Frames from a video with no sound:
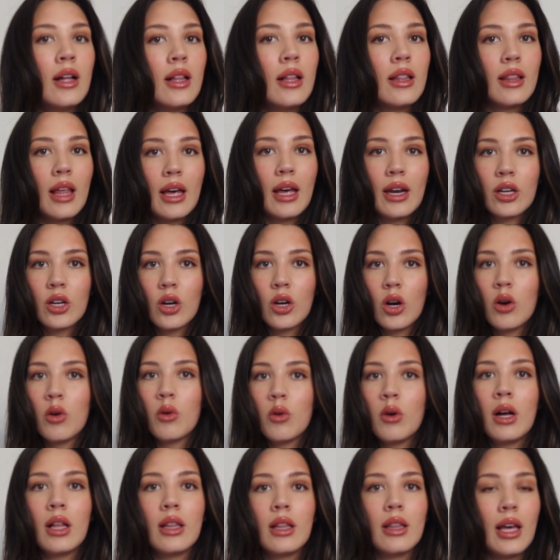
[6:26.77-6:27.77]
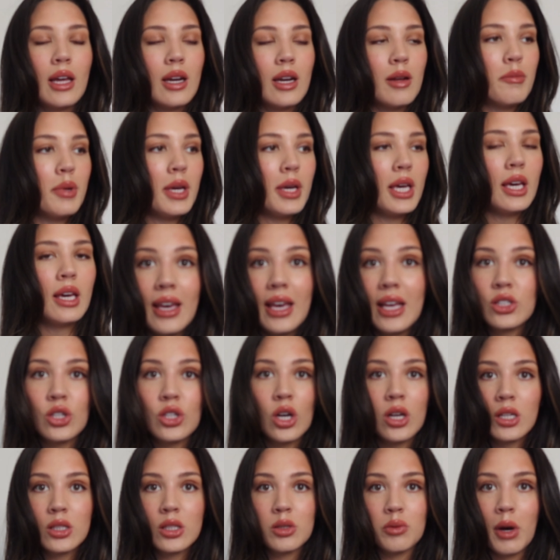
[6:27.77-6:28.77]
Let it go, let it be. It's
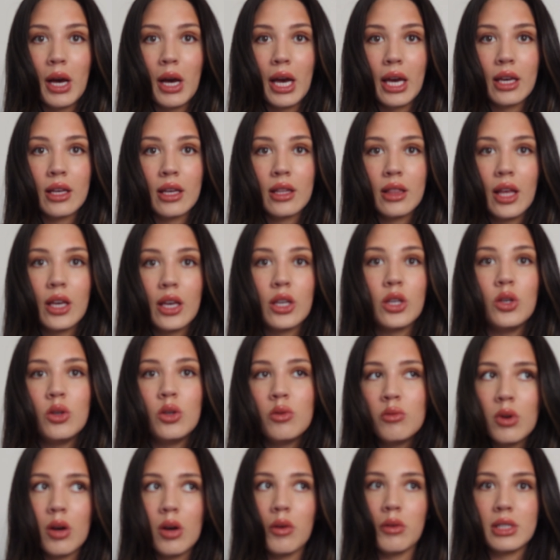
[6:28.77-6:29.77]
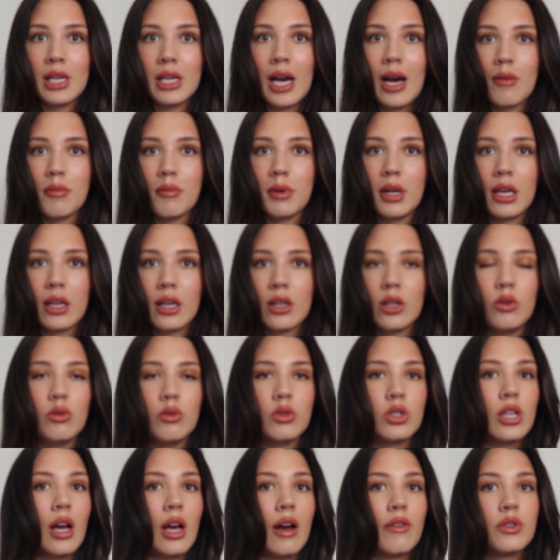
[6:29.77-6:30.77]
on its way. Like, you know it's happening. You
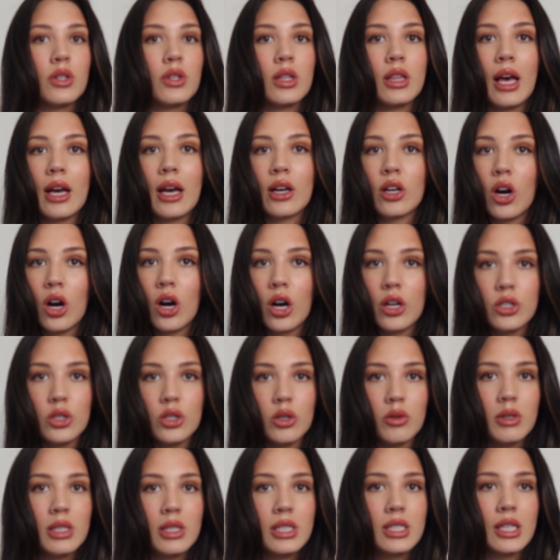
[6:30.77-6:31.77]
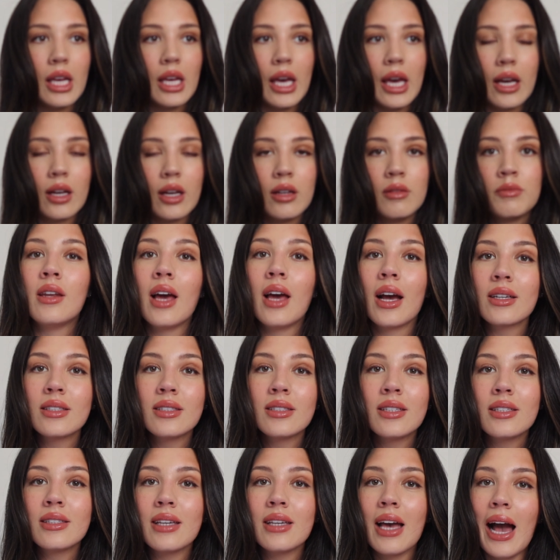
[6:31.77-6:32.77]
just have to let God do his thing.
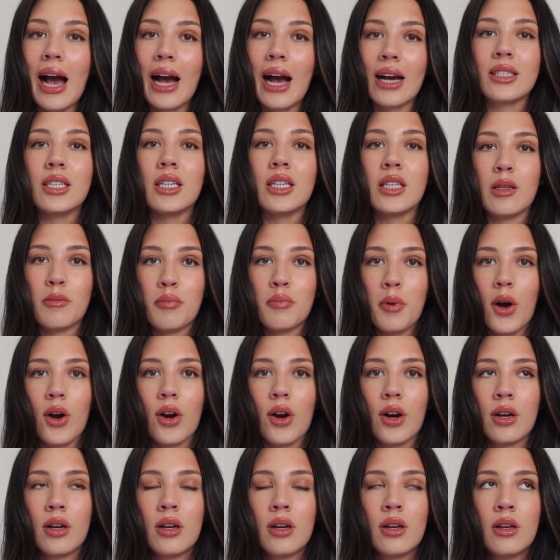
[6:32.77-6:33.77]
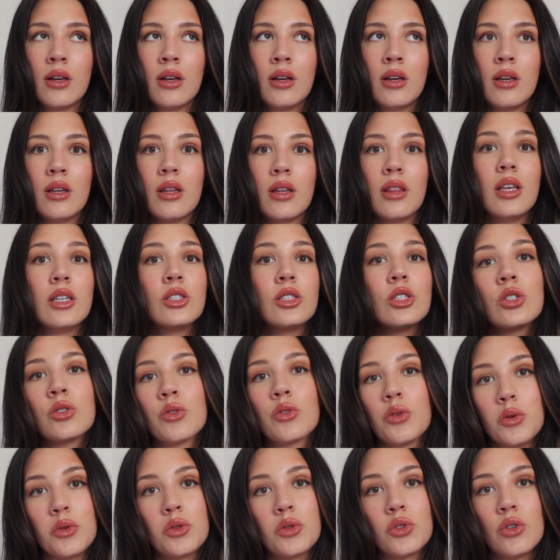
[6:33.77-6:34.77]
Next is acting the part. This is
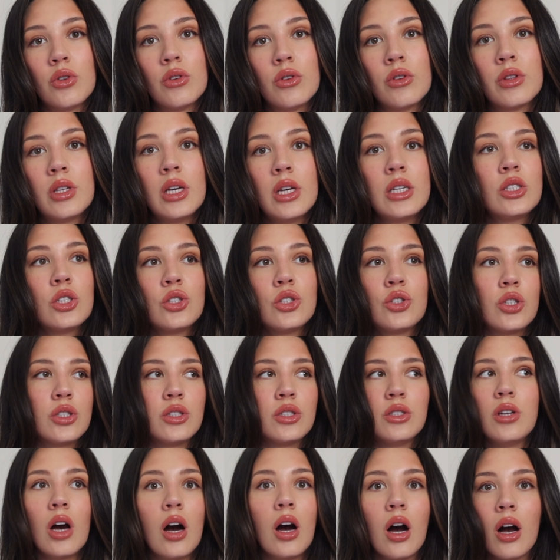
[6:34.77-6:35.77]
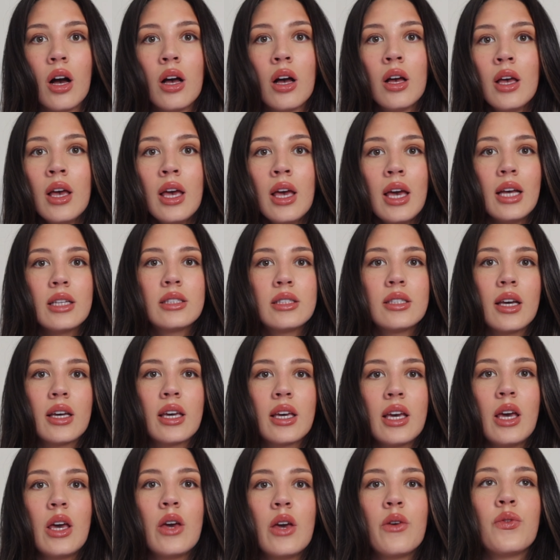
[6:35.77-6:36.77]
crucial. This is just duh. It's
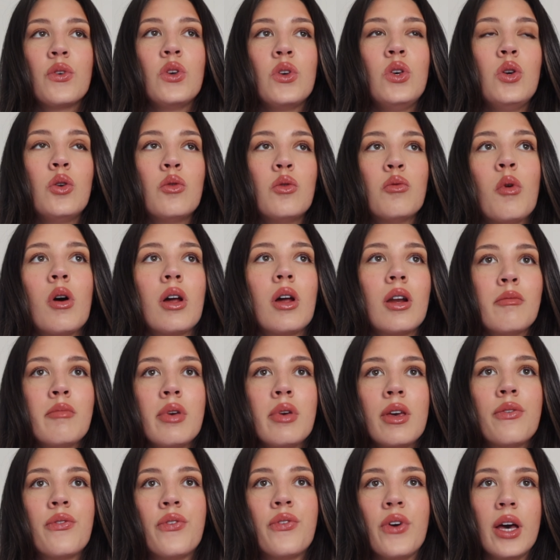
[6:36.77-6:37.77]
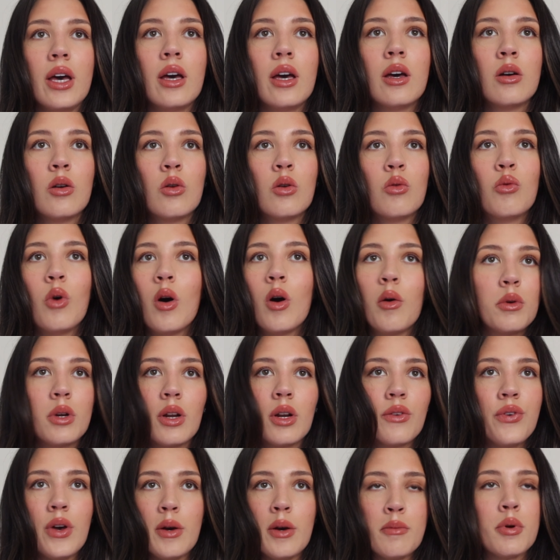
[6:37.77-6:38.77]
like, if you want to be fit, what would
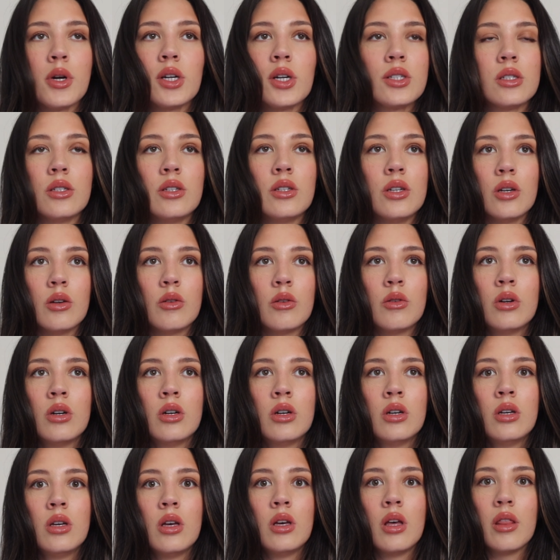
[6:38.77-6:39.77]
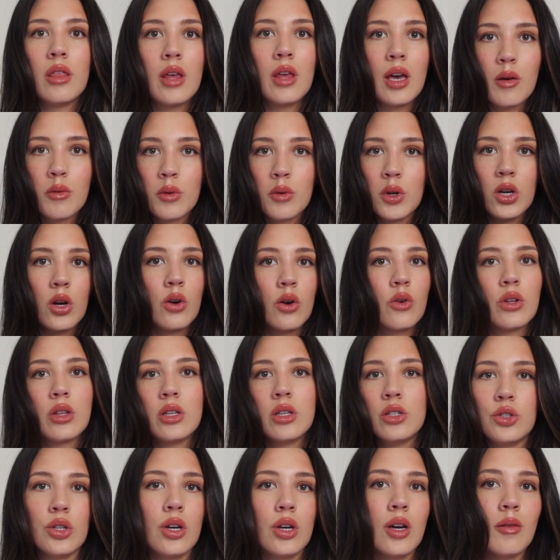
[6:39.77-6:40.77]
a fit person do? They would go to
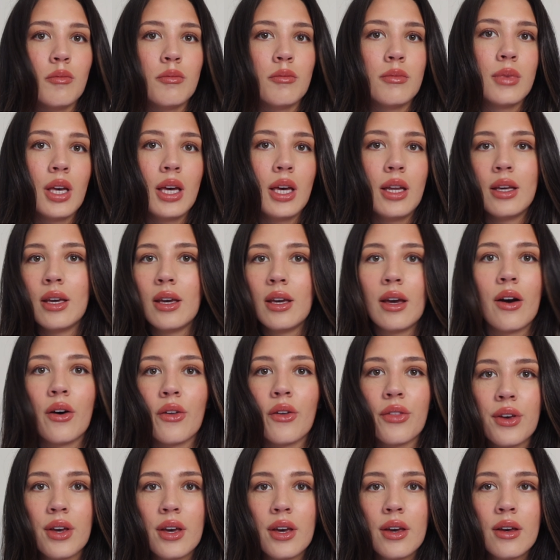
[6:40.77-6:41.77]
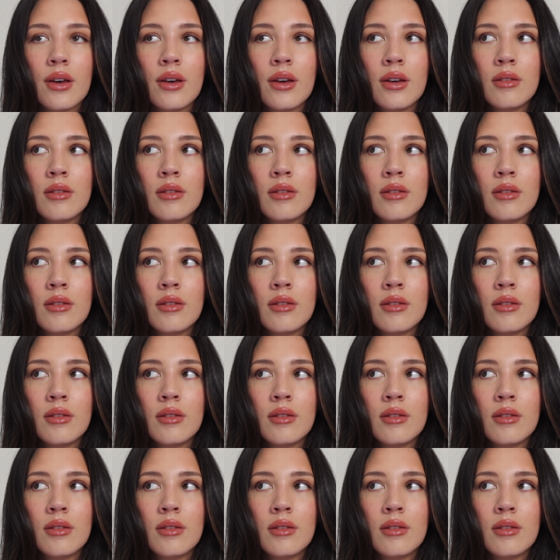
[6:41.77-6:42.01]
the gym and eat healthy.